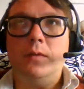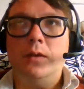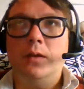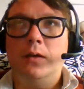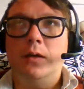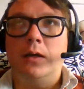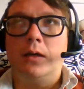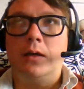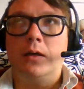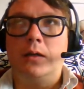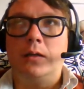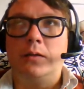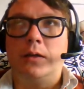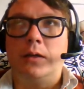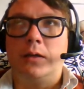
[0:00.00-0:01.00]

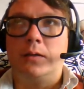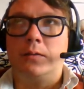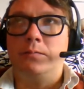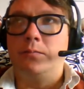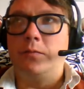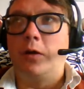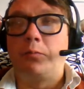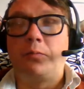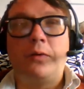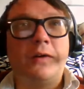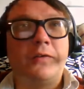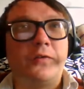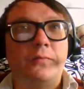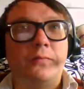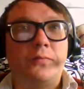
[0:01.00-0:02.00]
uh, um,
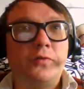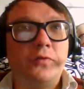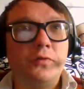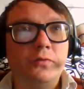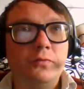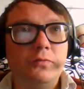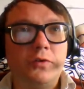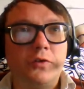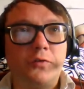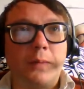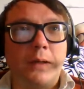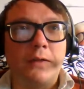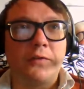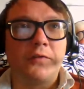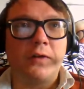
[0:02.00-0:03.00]
oppressive too, just
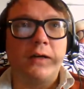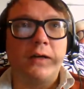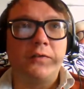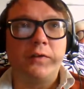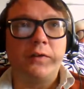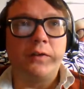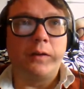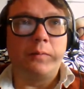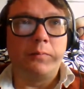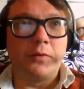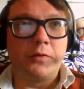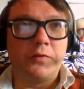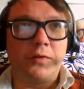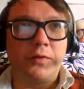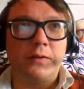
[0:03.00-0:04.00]
by the size of the
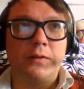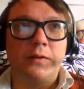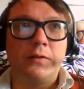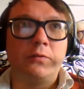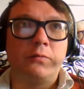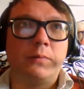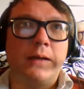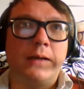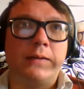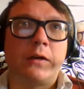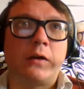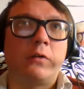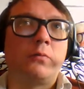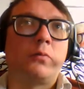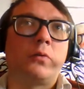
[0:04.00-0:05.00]
numbers and, and the way that
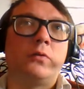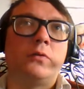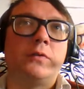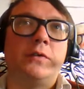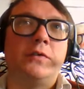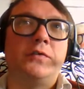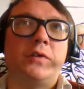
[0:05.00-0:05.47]
our world is